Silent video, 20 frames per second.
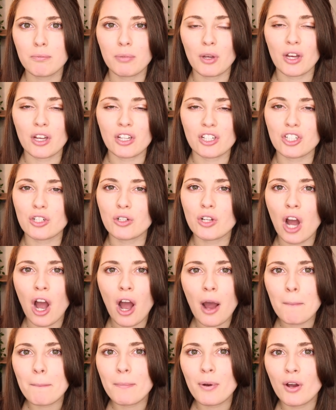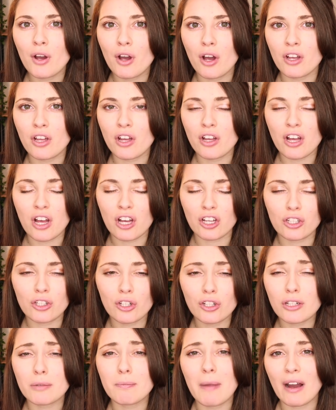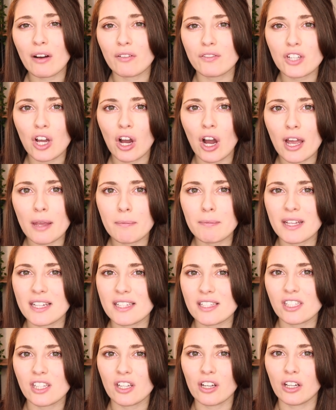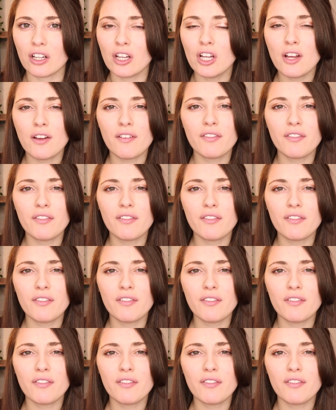But you can't put a good amount of time into